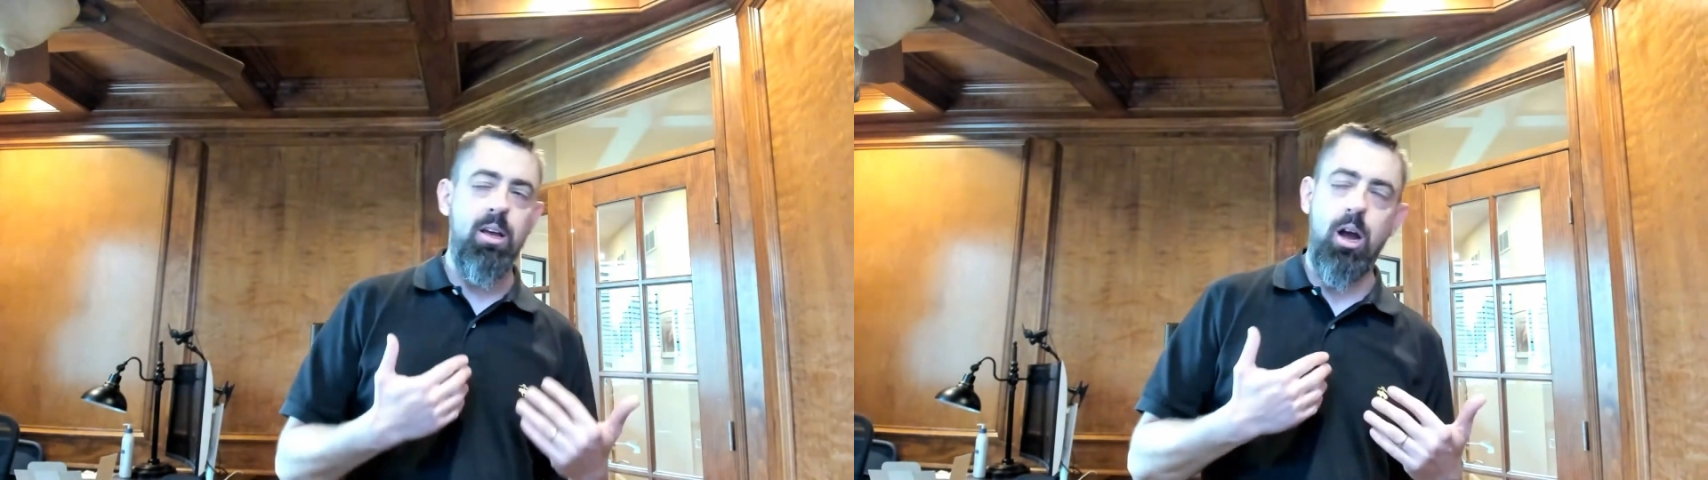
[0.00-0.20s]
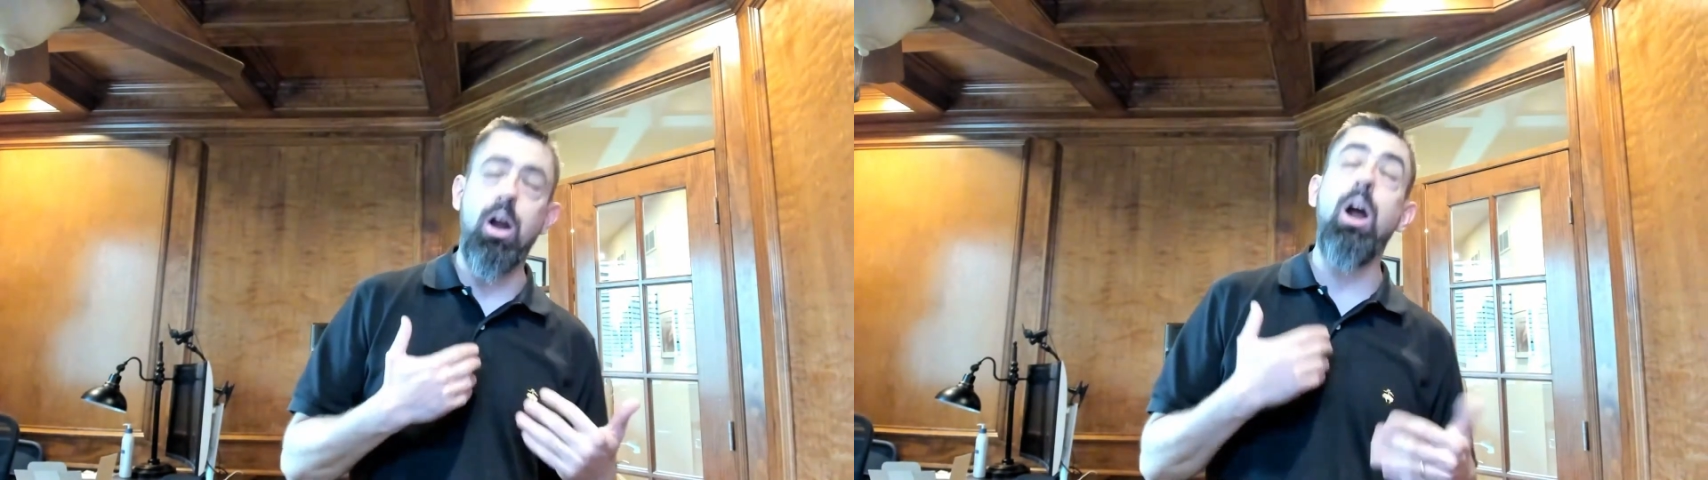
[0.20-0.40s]

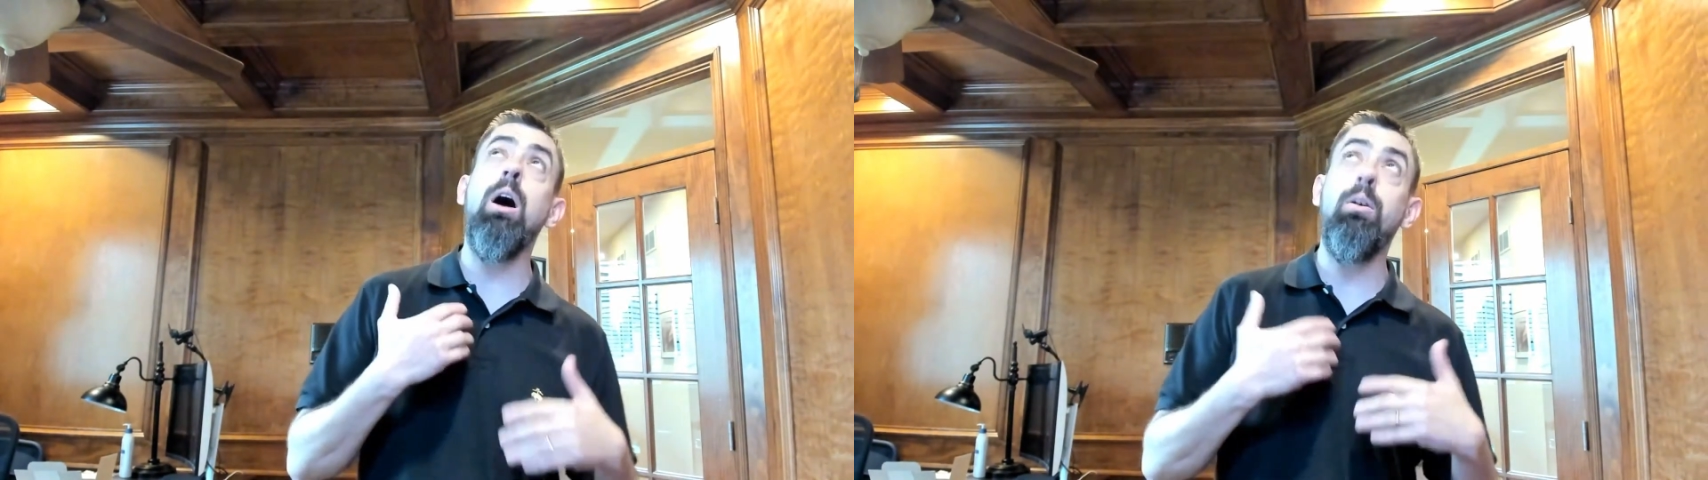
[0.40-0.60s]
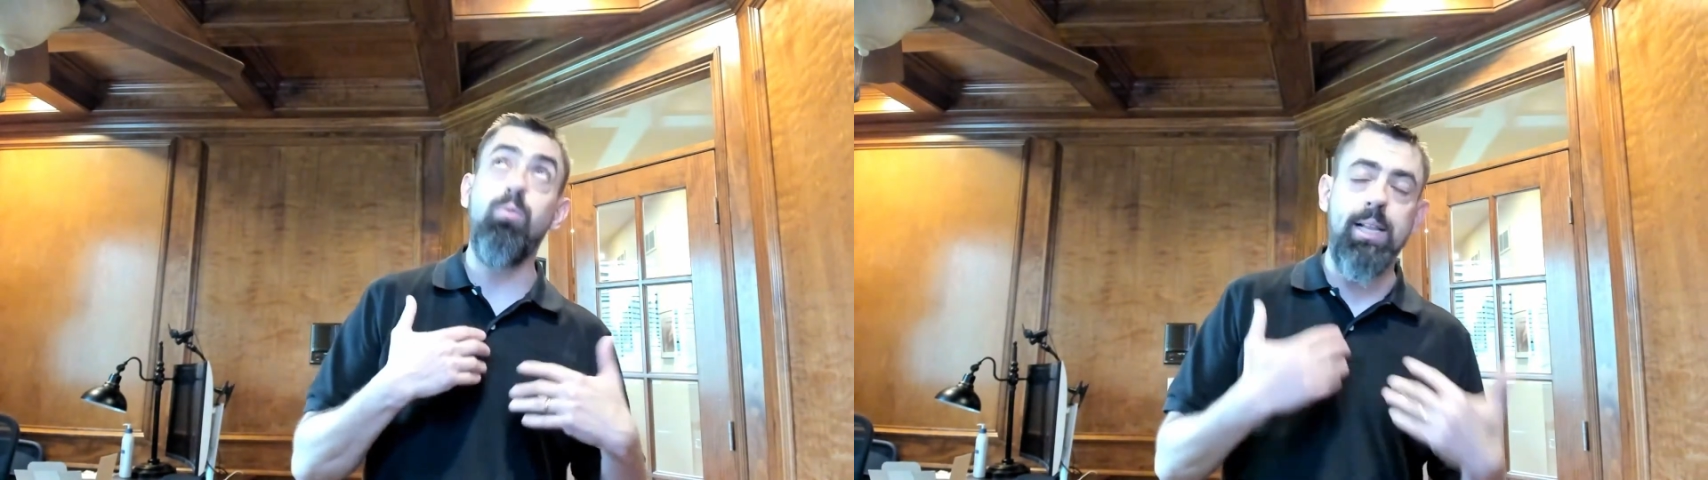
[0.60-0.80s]

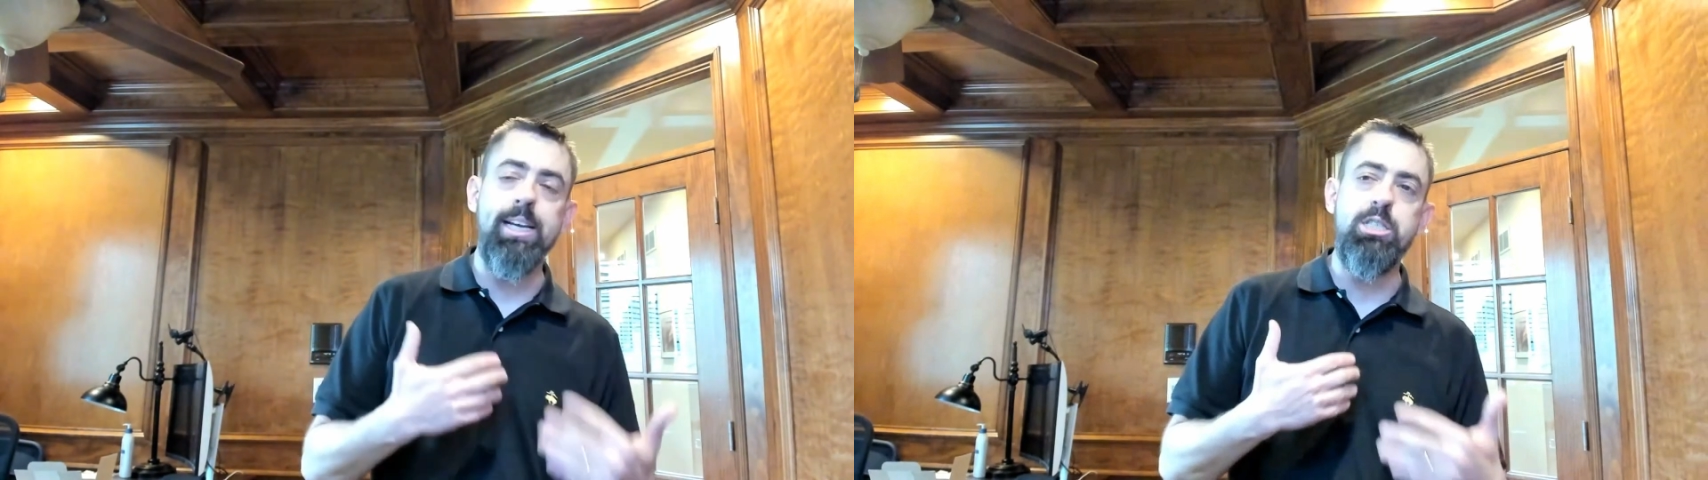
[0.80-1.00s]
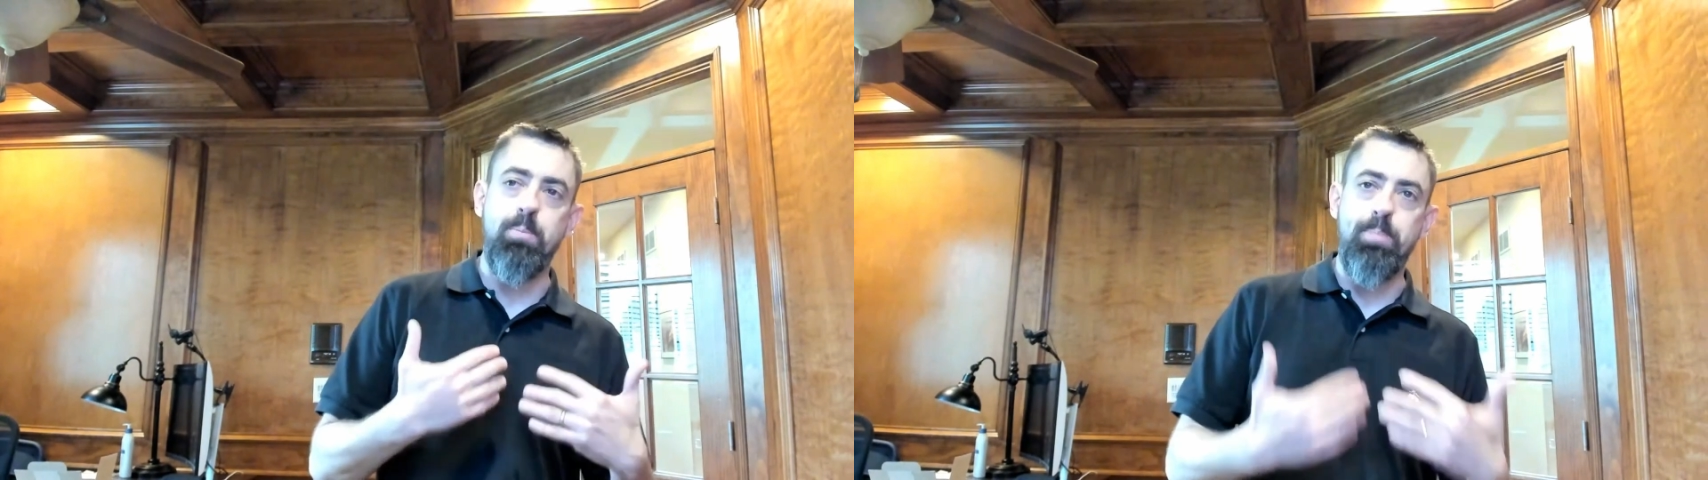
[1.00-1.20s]
or
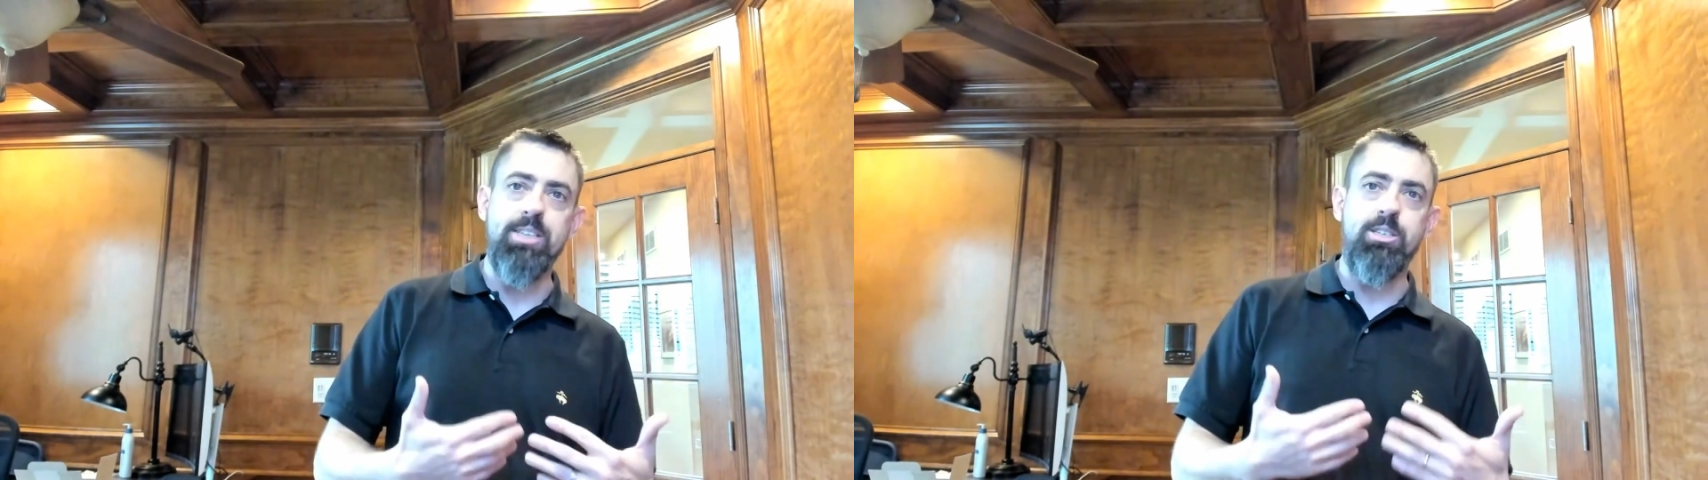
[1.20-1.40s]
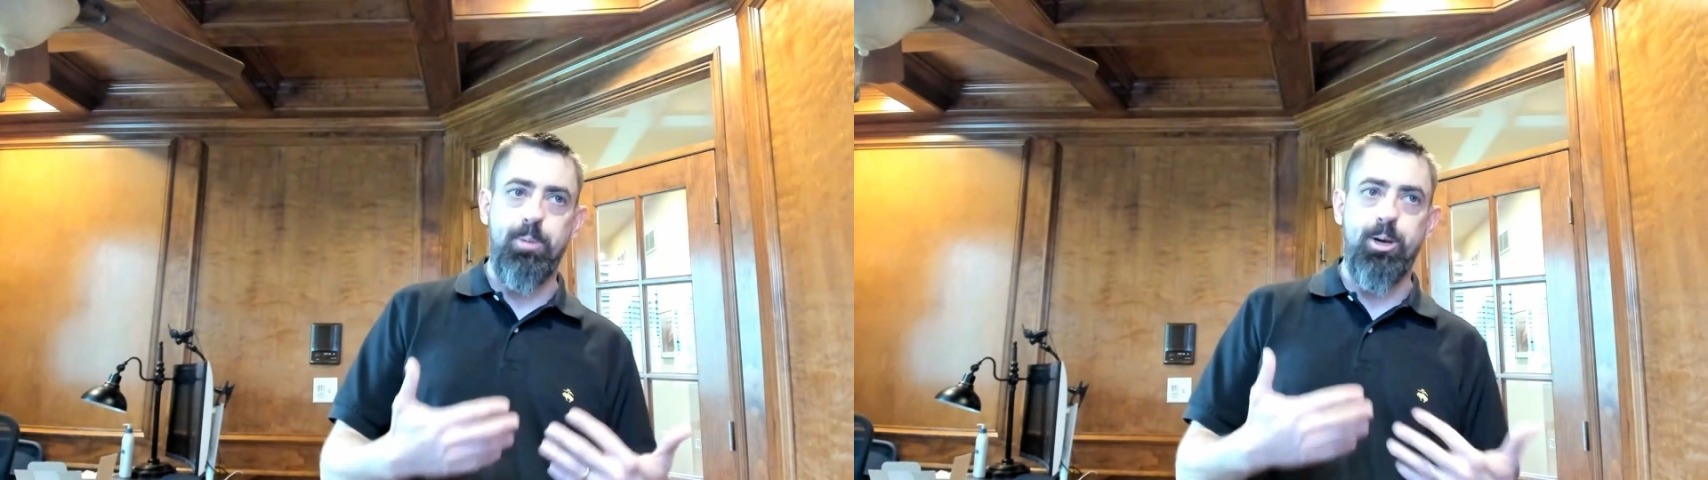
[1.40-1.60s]
relationship
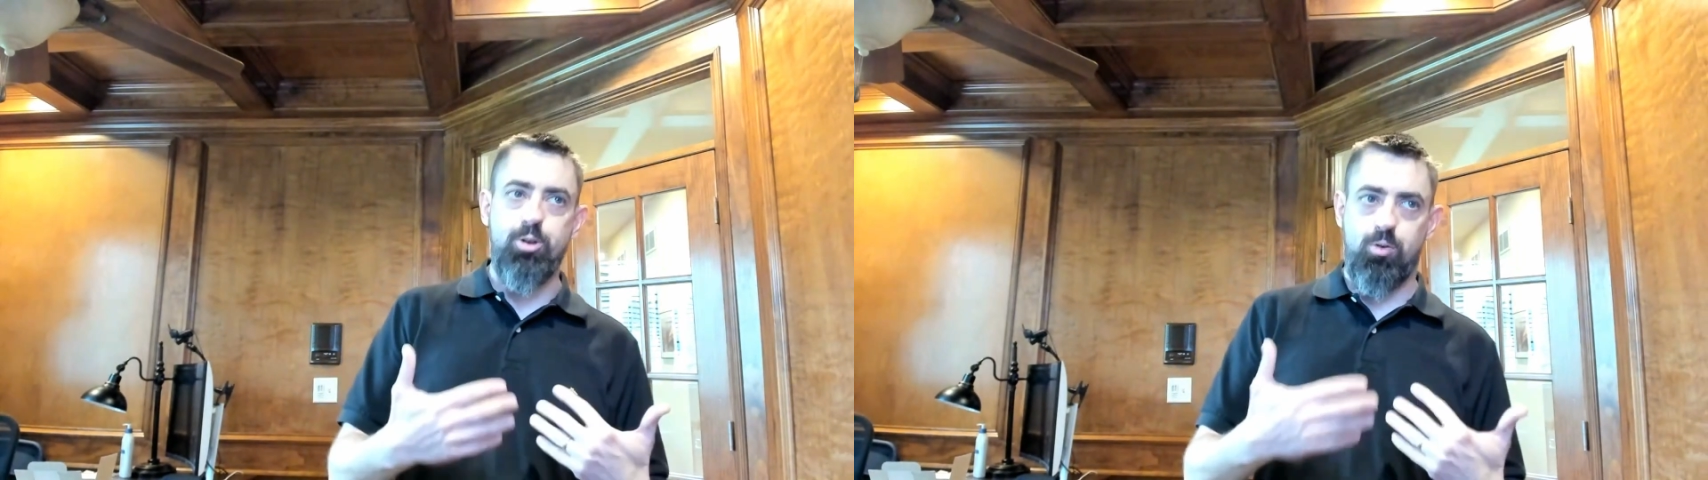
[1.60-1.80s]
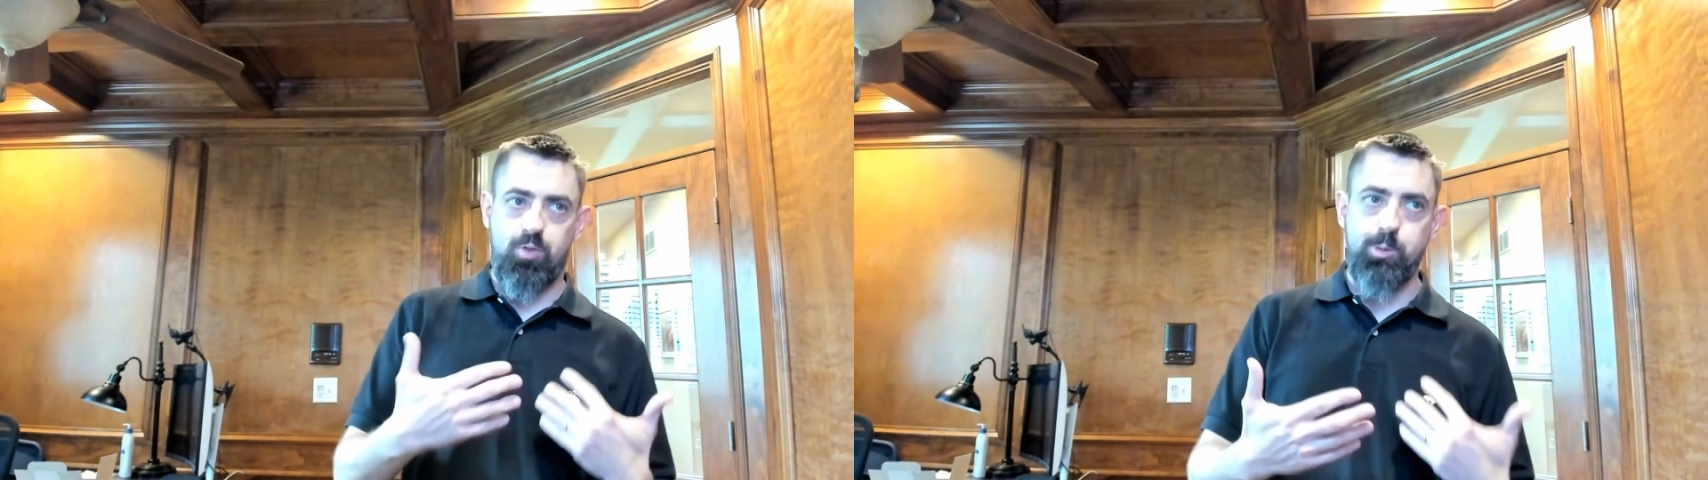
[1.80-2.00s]
based on
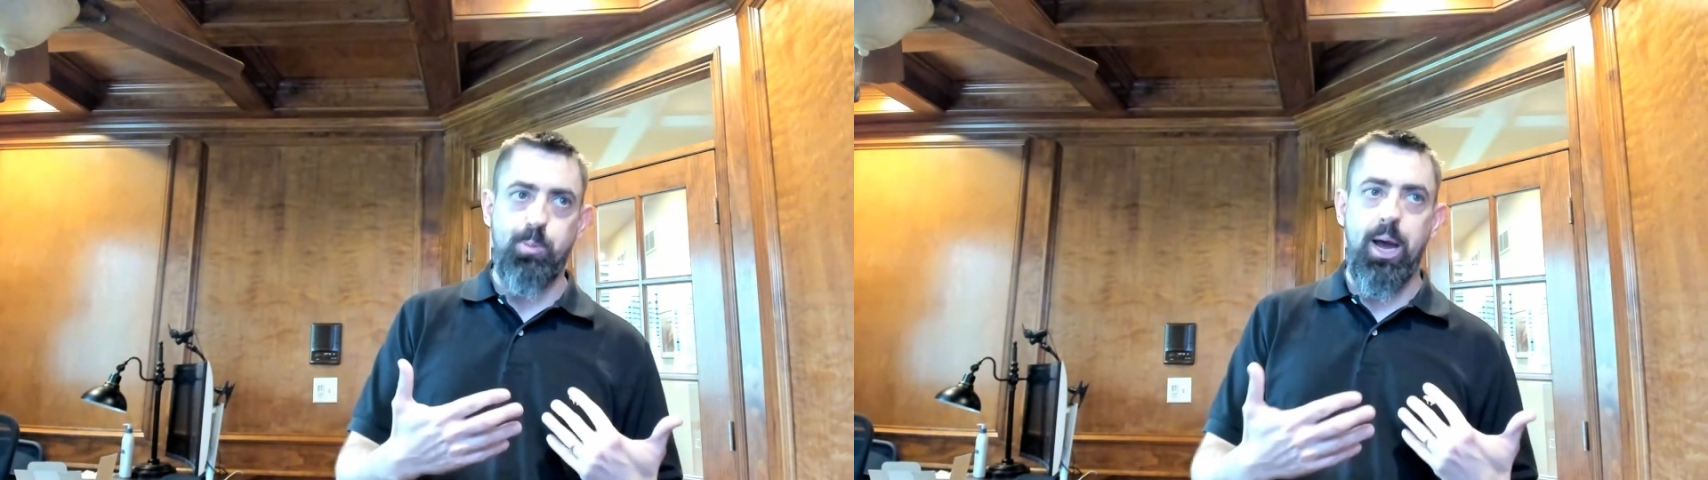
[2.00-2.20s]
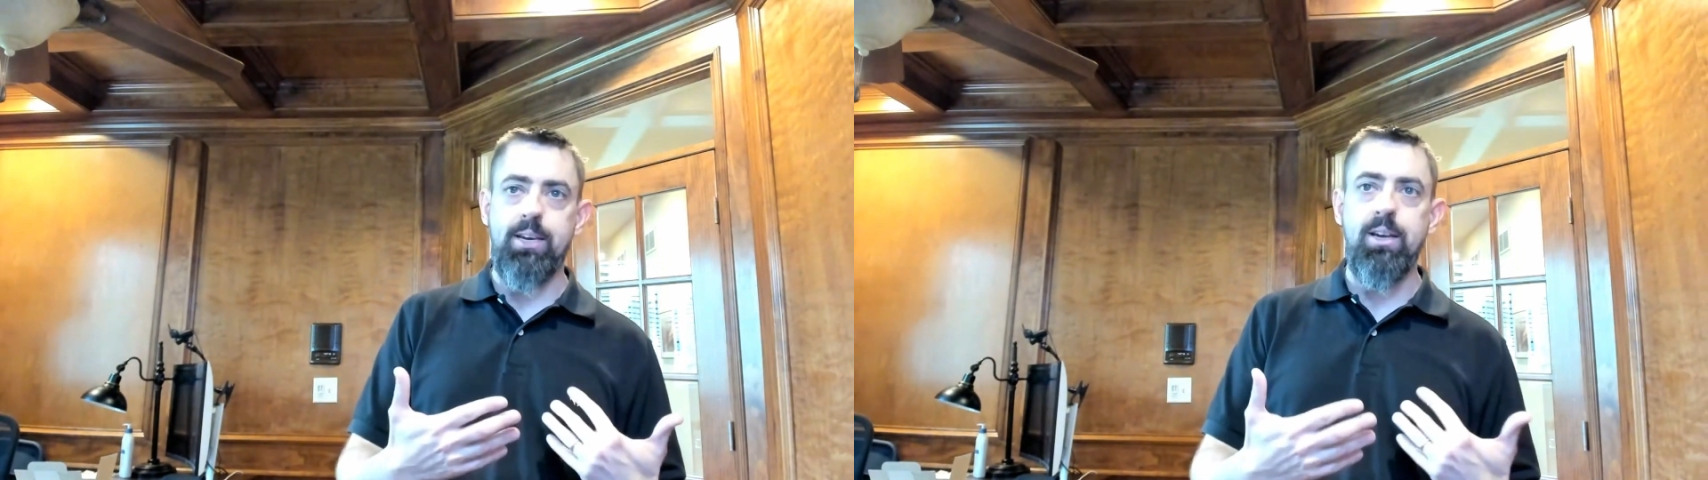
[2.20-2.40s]
mutual respect.